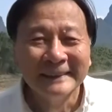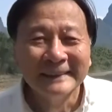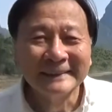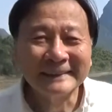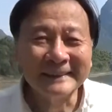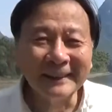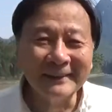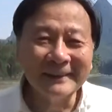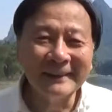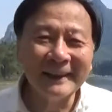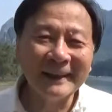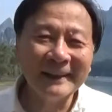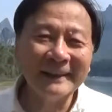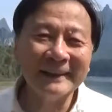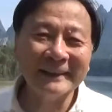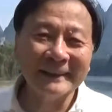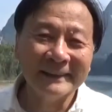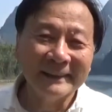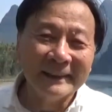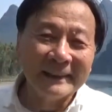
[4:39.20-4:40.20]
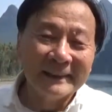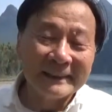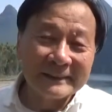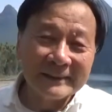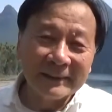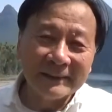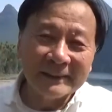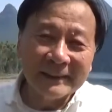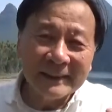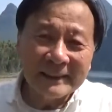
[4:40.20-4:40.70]
so
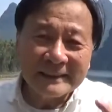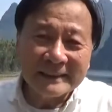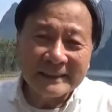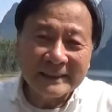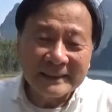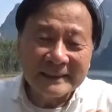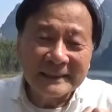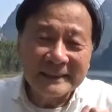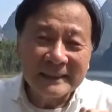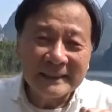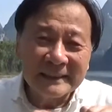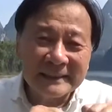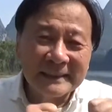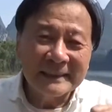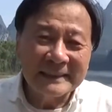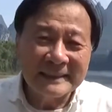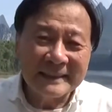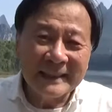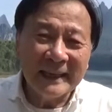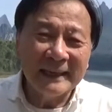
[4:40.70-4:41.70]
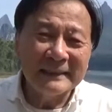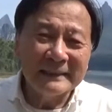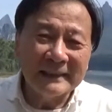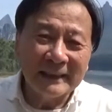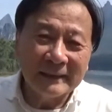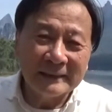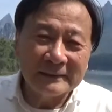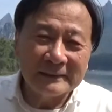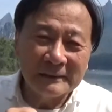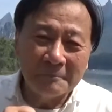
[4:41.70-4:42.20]
this is the
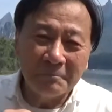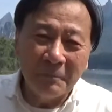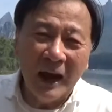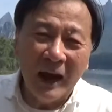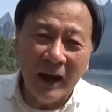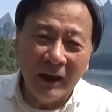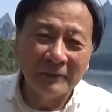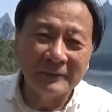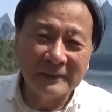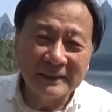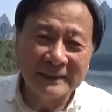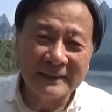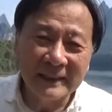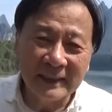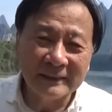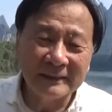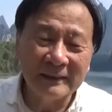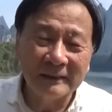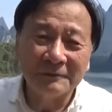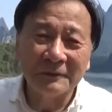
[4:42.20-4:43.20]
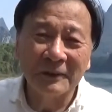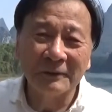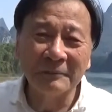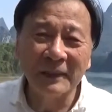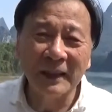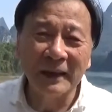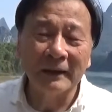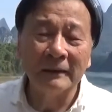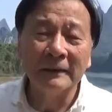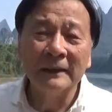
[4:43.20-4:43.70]
center, the power of the center from
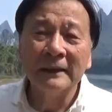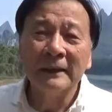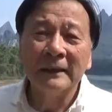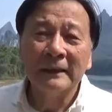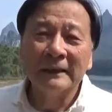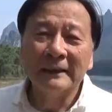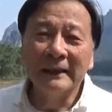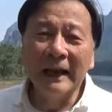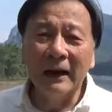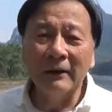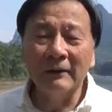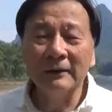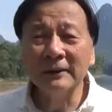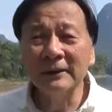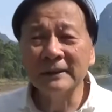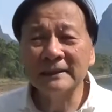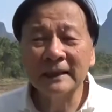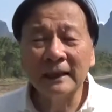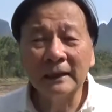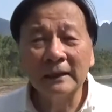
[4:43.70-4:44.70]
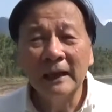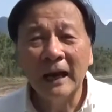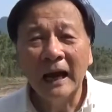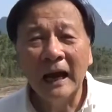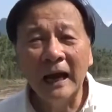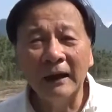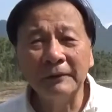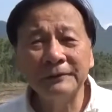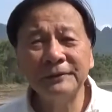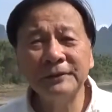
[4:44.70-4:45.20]
there. Now, you said,
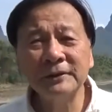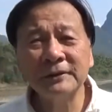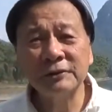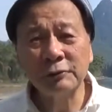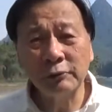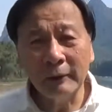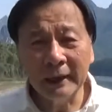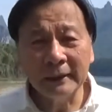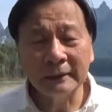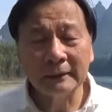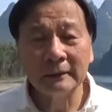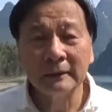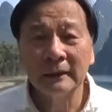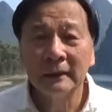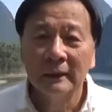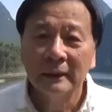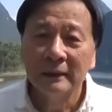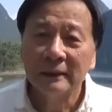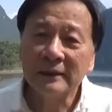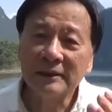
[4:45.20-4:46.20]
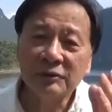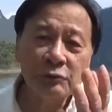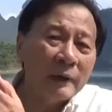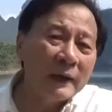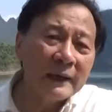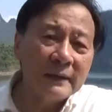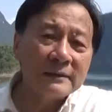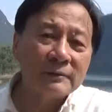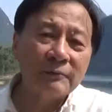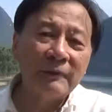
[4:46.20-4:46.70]
how do you train? The
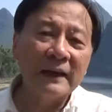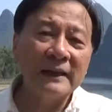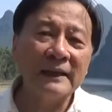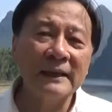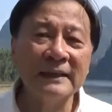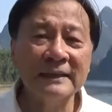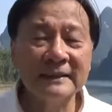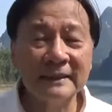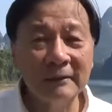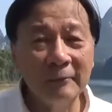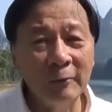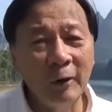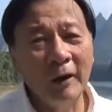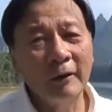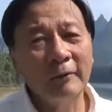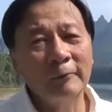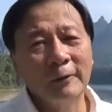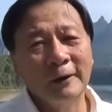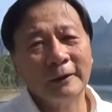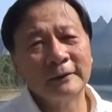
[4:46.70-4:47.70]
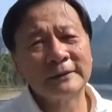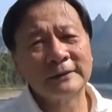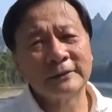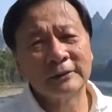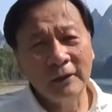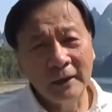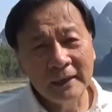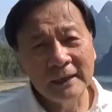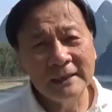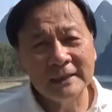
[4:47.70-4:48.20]
train is very easy. Well, it's
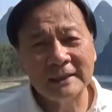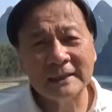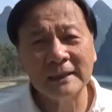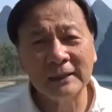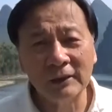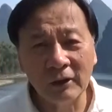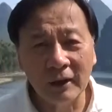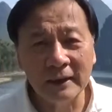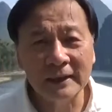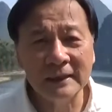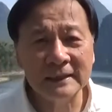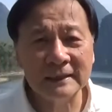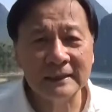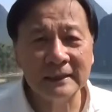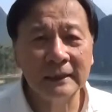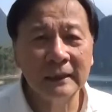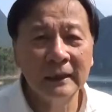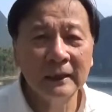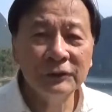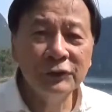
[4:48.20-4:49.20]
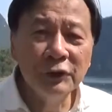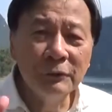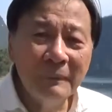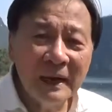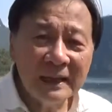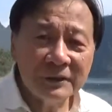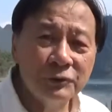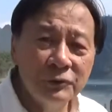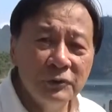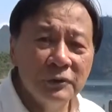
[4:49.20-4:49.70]
not easy and not easy. You
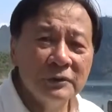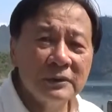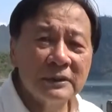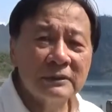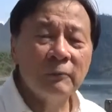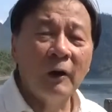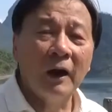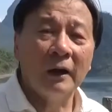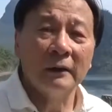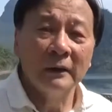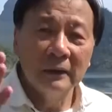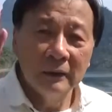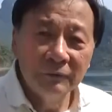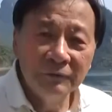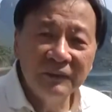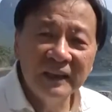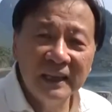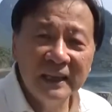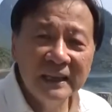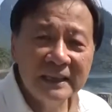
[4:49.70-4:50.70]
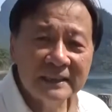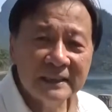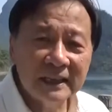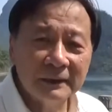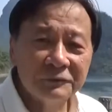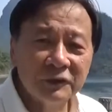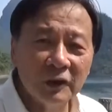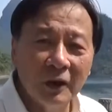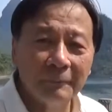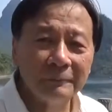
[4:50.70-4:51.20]
must use what? Release,
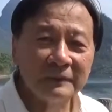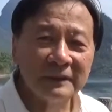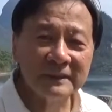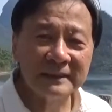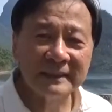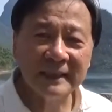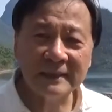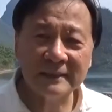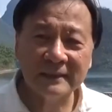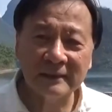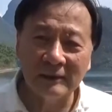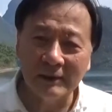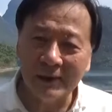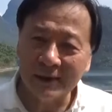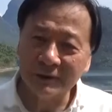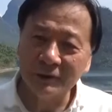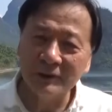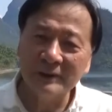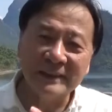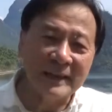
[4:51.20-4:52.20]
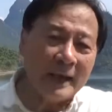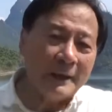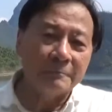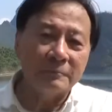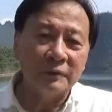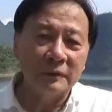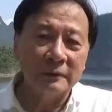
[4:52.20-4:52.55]
absorb, the 6 direction tape.